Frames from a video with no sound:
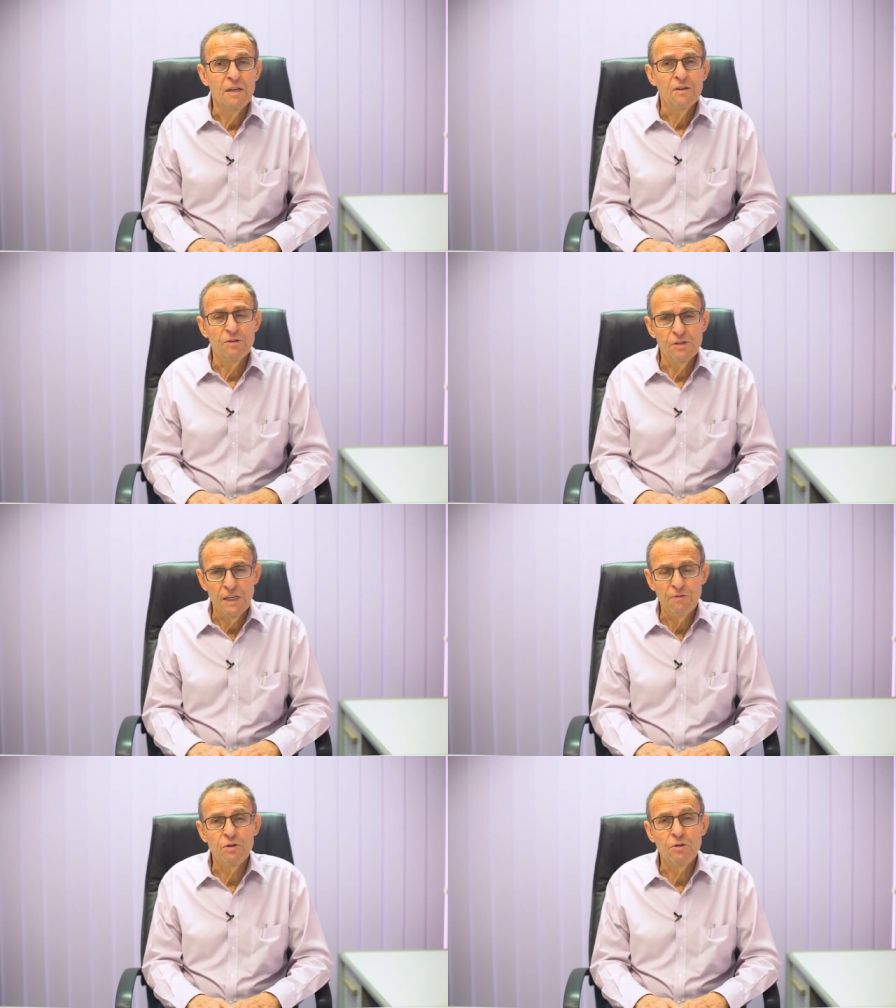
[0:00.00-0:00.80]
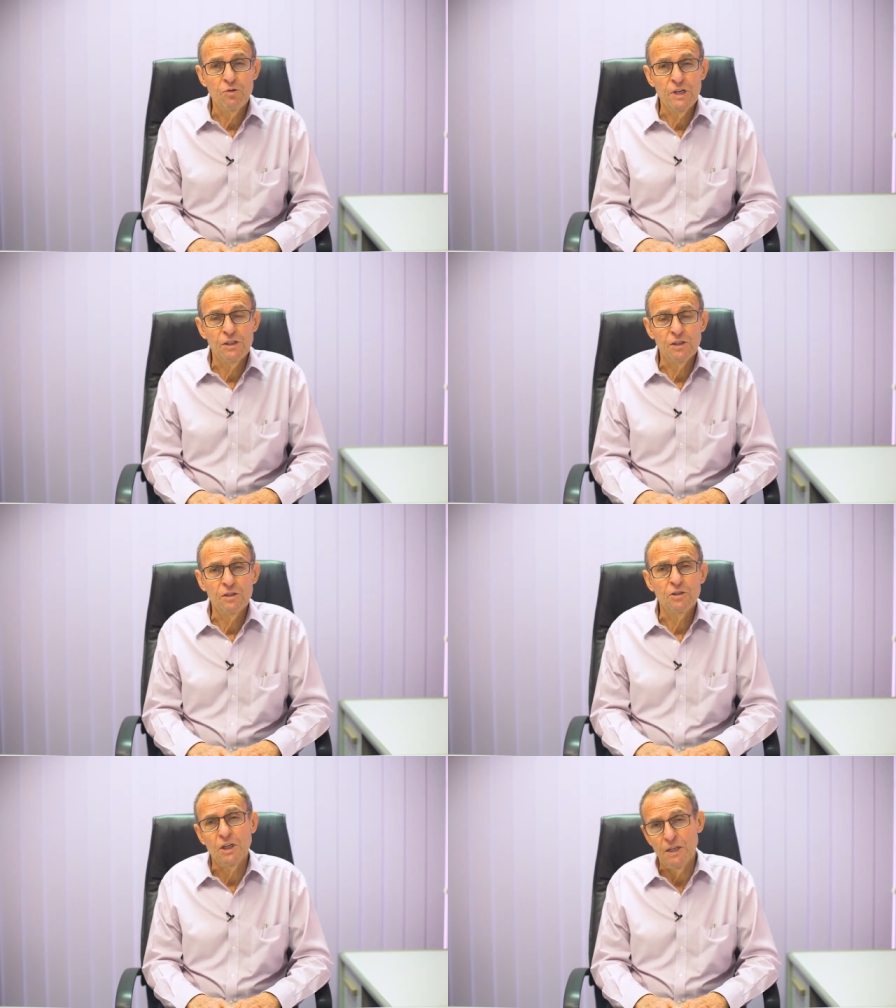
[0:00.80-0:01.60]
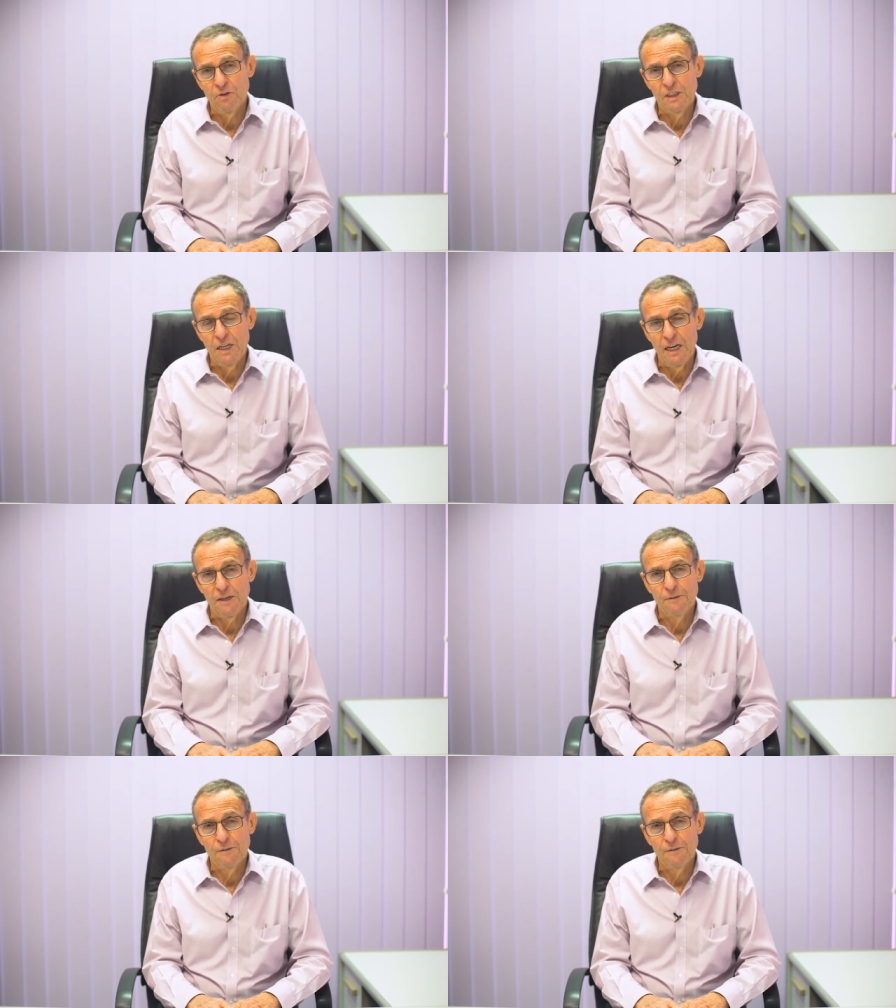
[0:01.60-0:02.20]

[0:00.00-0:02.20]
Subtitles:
there is every reason to give a tick.